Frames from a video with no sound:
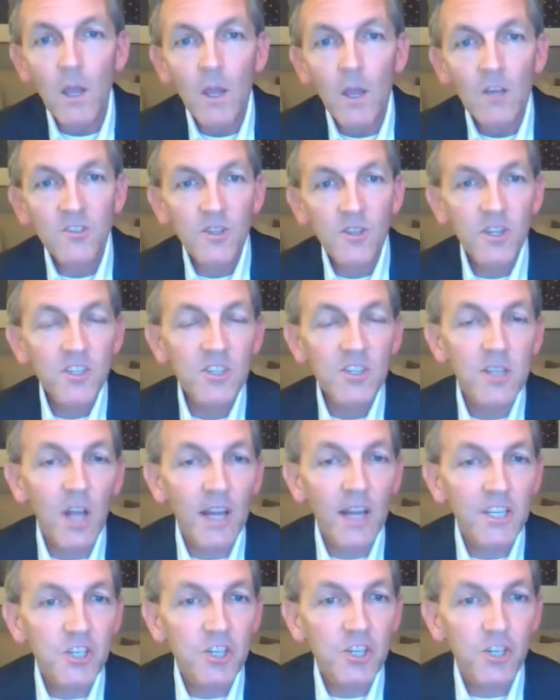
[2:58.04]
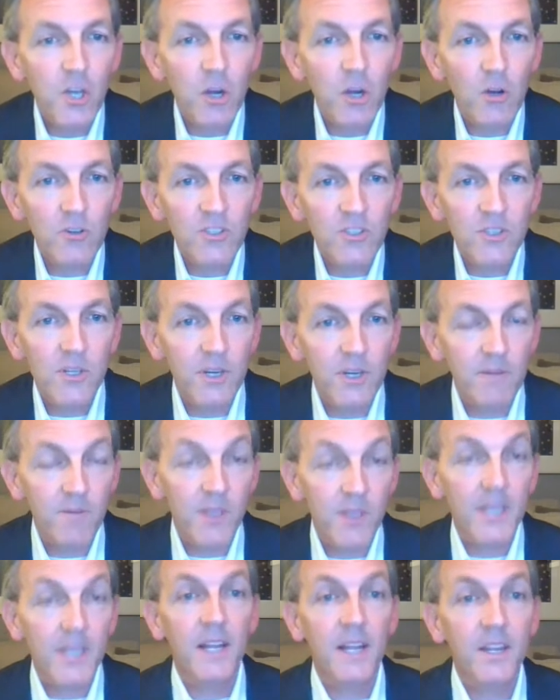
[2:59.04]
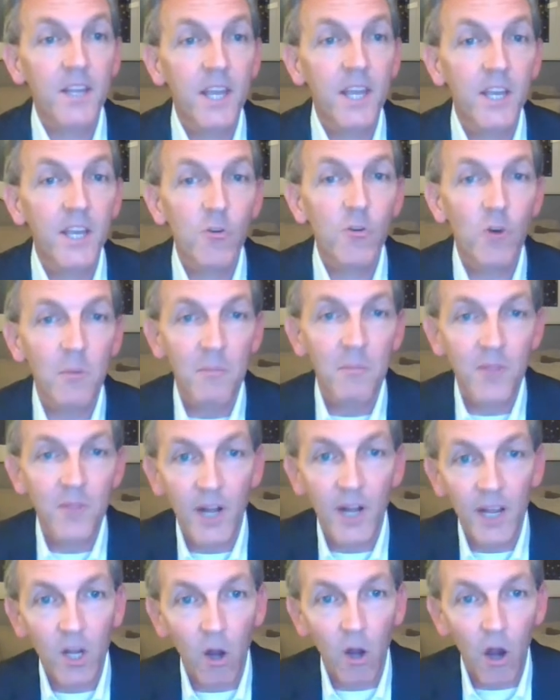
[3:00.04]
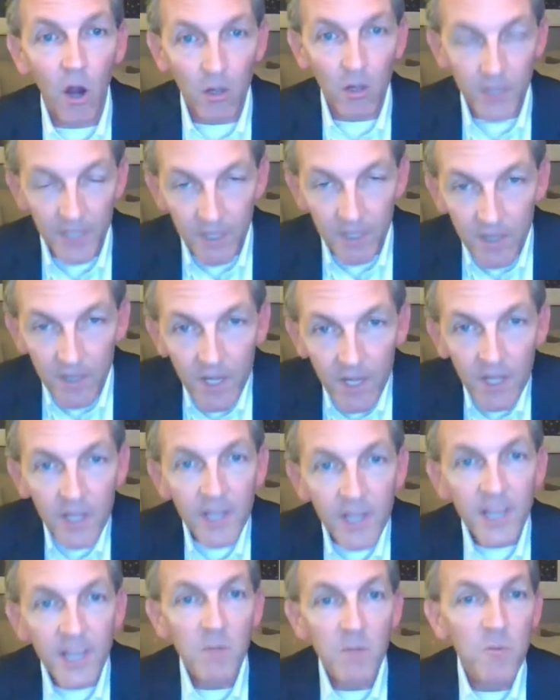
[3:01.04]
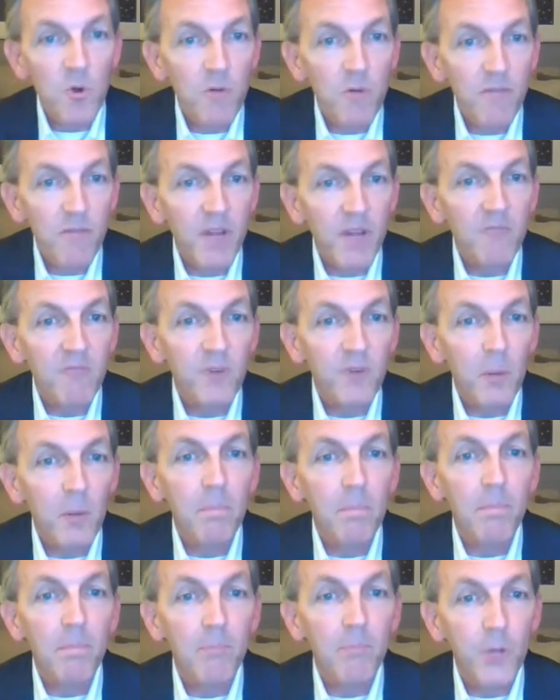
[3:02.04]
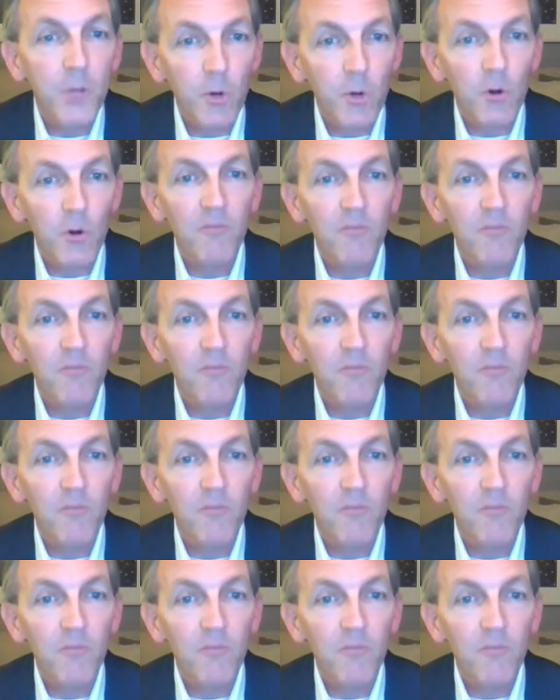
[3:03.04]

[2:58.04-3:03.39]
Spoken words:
So this slide shows the continuum that I call it in moving from pure